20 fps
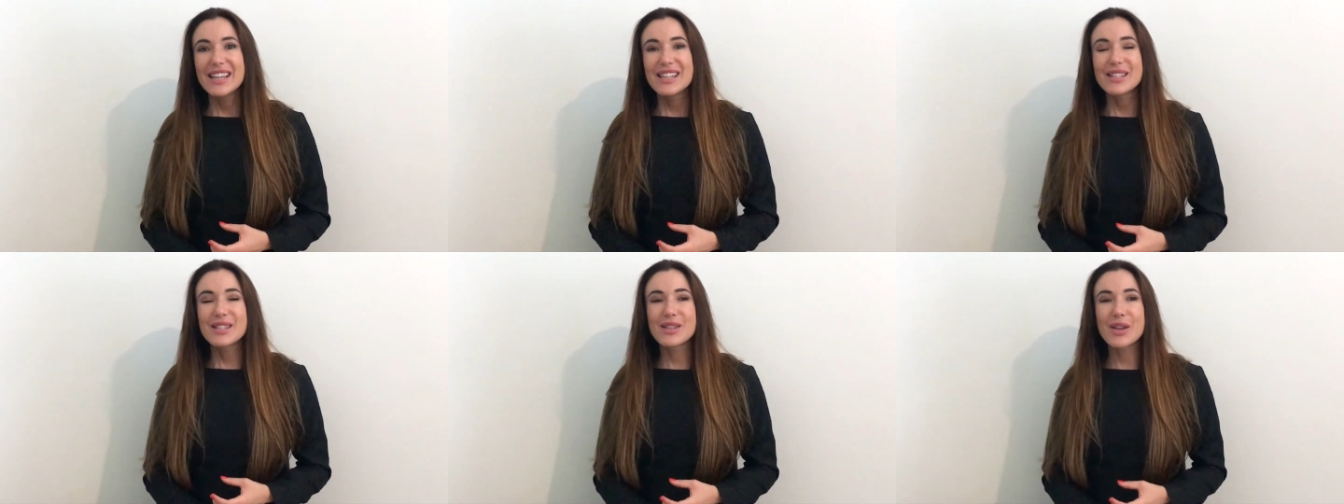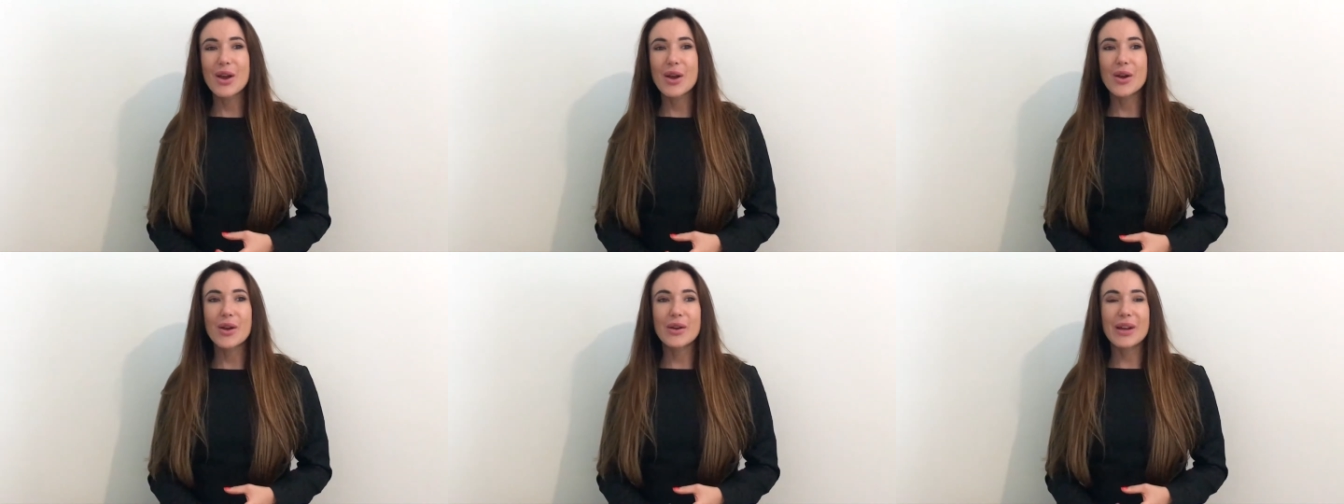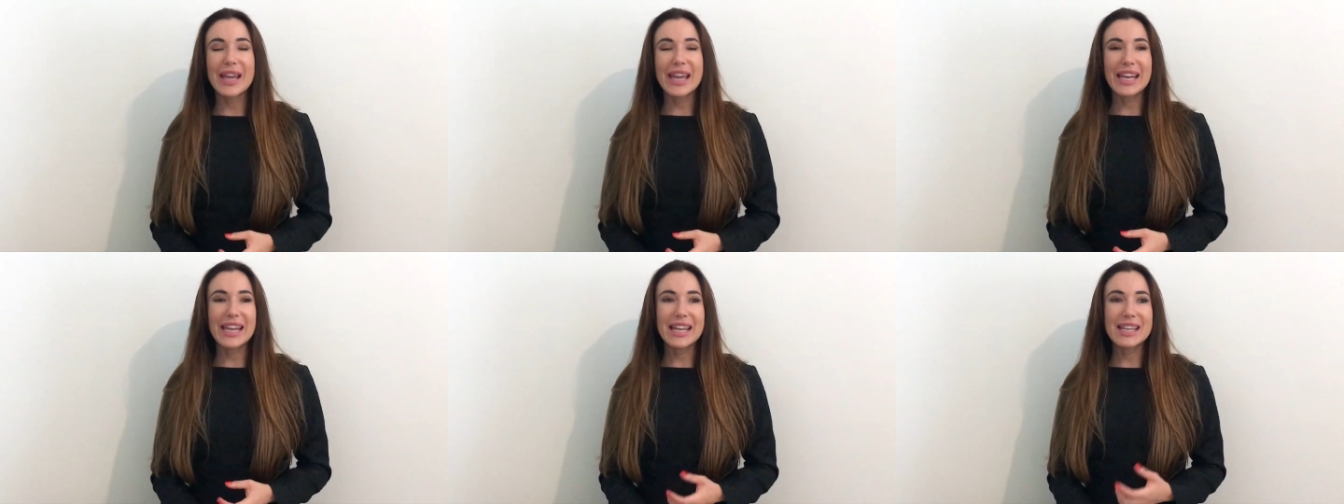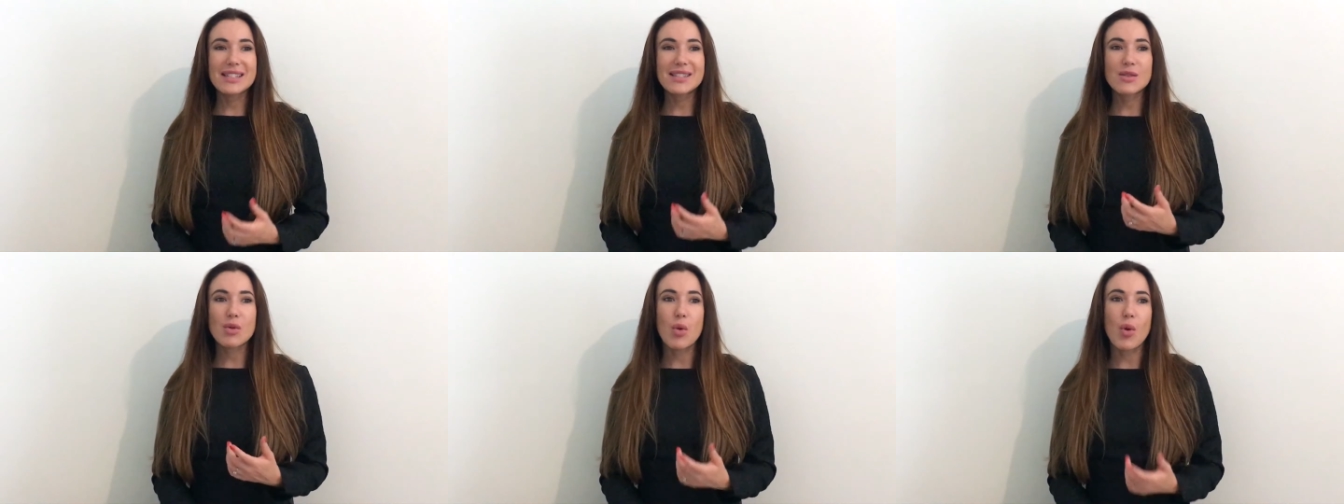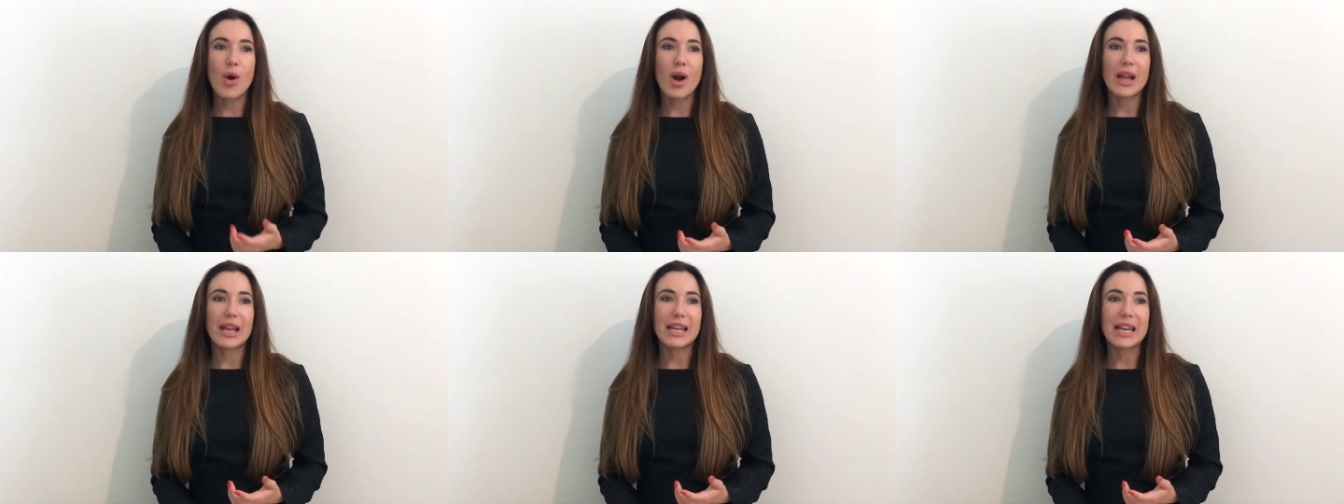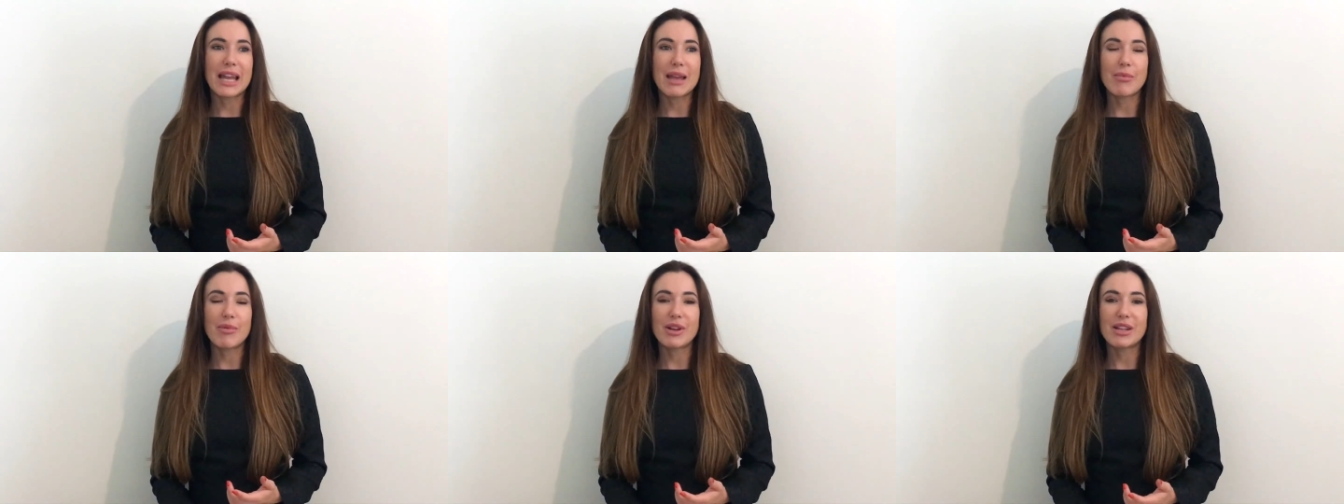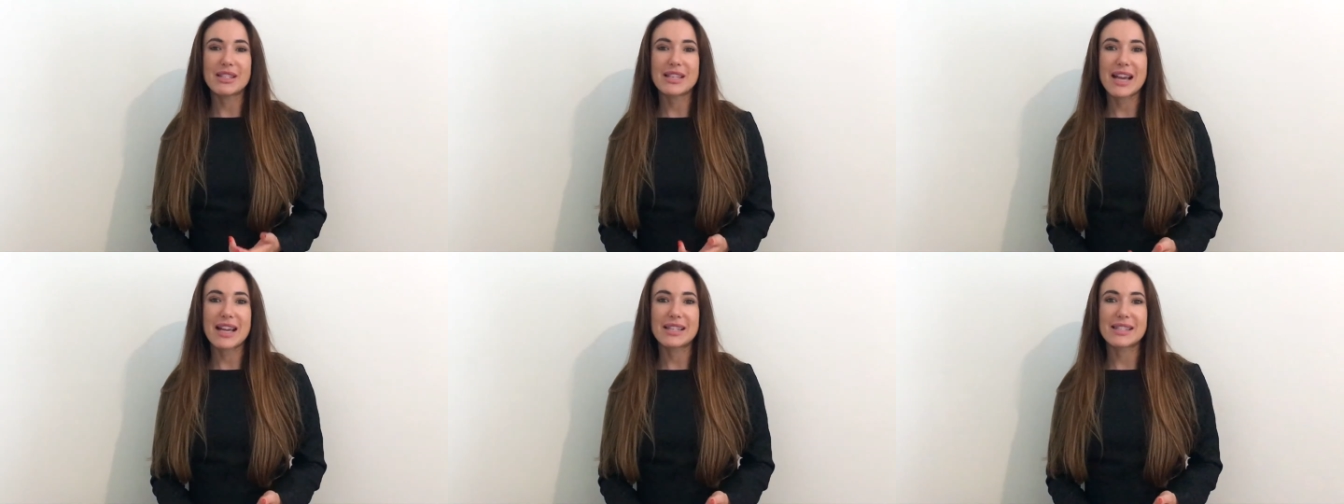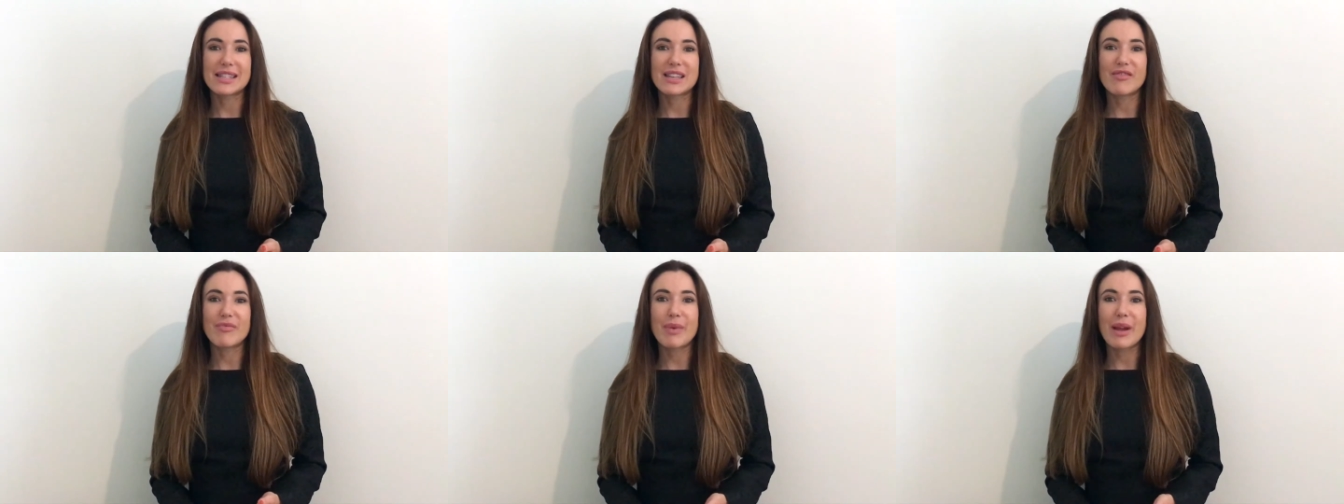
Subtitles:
So it is quite labor intensive,